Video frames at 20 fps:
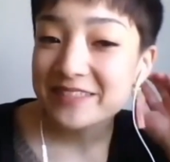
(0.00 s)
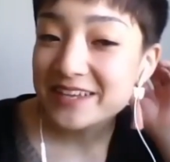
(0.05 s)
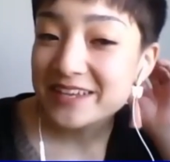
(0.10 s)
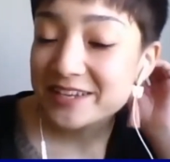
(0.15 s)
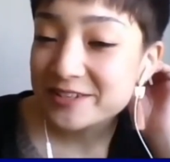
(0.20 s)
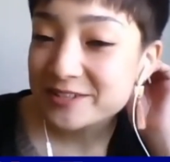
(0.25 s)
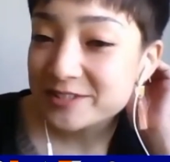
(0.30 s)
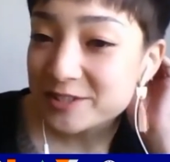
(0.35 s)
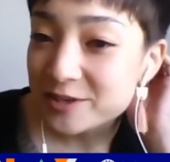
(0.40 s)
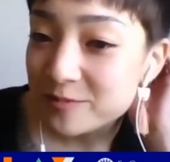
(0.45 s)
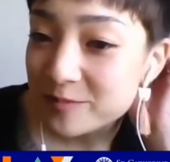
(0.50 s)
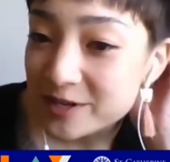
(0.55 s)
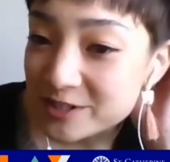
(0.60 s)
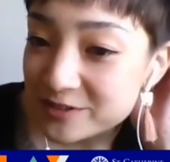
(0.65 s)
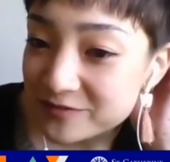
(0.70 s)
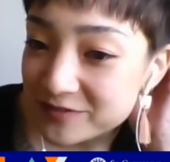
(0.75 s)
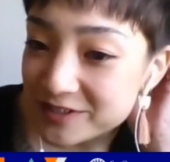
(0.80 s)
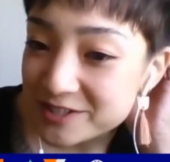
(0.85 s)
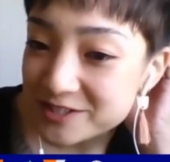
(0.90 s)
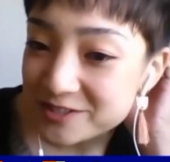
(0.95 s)
thank you so
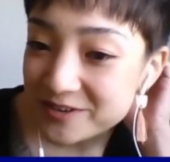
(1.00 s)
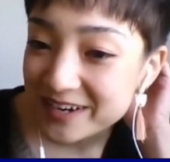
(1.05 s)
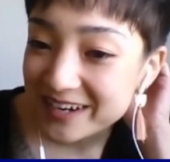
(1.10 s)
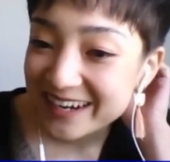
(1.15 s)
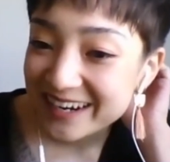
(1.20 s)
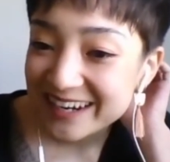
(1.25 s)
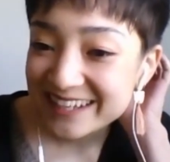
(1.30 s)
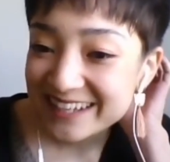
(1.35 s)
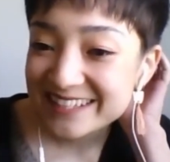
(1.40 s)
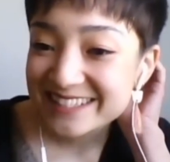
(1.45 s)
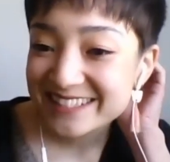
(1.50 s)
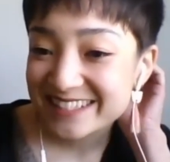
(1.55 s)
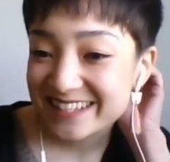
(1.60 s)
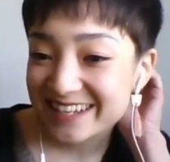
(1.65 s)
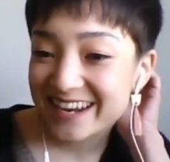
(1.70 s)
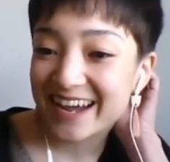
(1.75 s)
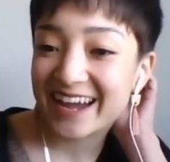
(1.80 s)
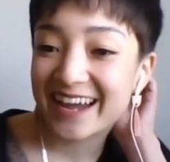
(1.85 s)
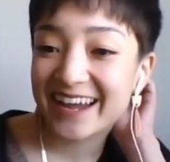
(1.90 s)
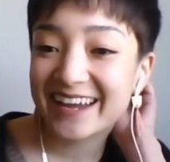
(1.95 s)
much for joining us
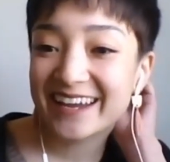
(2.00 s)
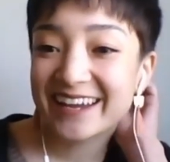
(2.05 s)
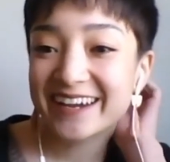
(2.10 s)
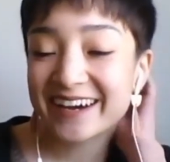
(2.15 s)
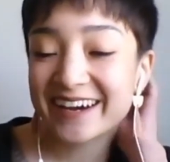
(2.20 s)
today.